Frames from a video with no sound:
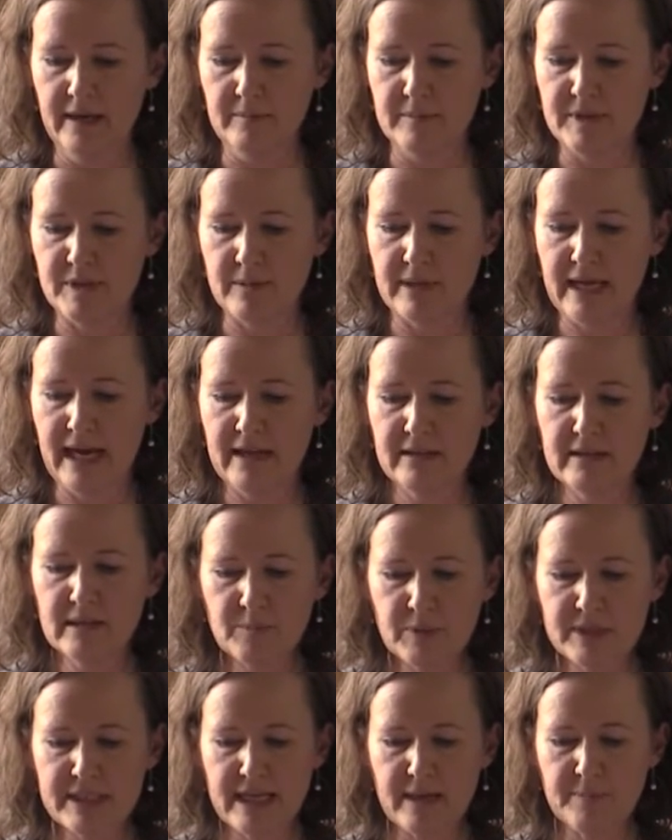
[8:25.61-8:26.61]
So Catholic
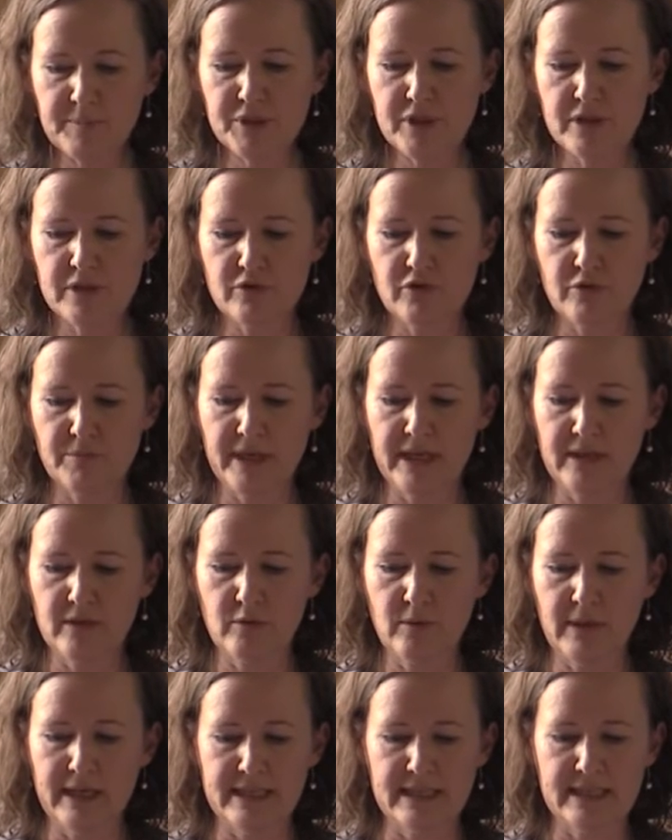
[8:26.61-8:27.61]
perceptions remain
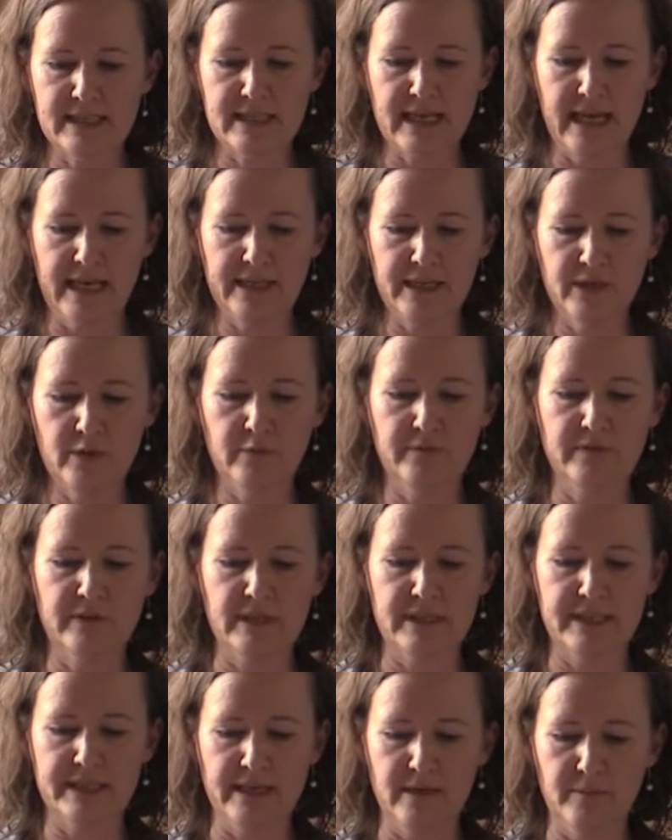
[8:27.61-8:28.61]
quite steady over
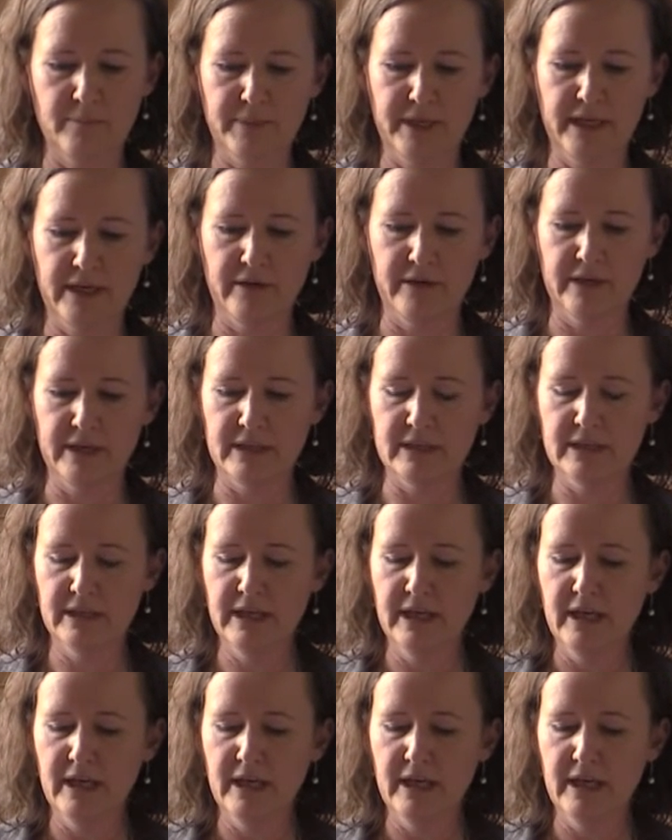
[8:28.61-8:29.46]
the same period,